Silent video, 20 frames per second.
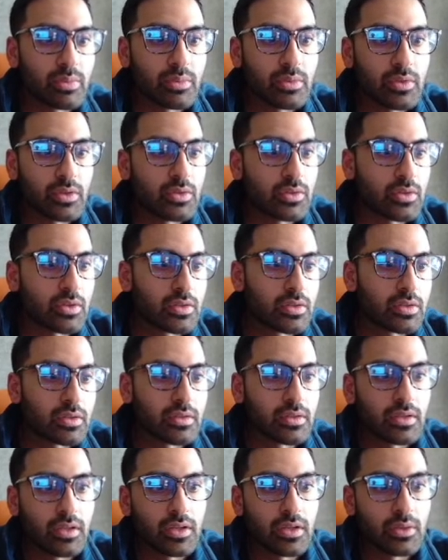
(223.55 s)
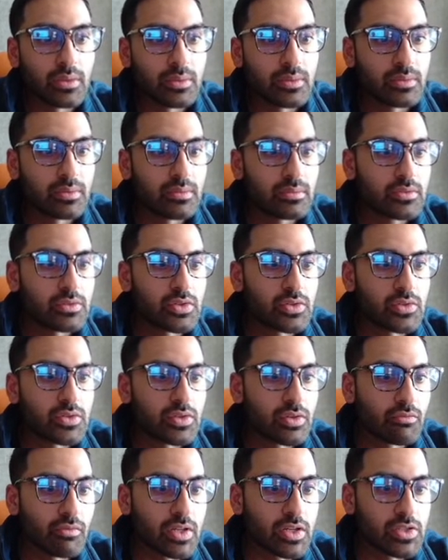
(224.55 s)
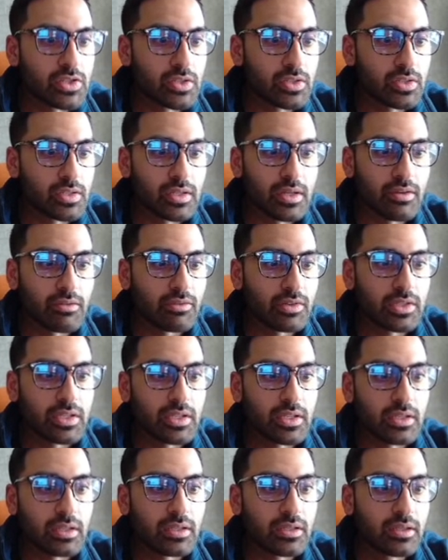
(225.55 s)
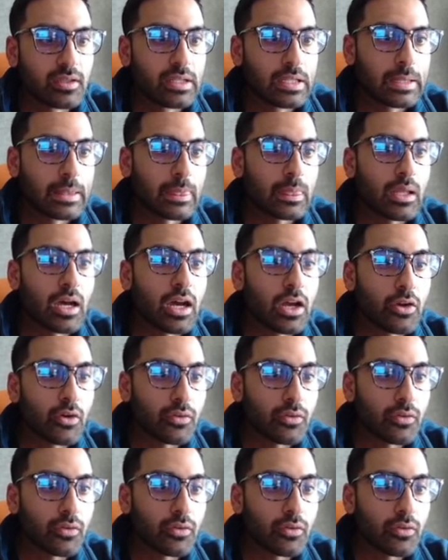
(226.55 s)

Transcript: You can, you know, choose a region and everything. I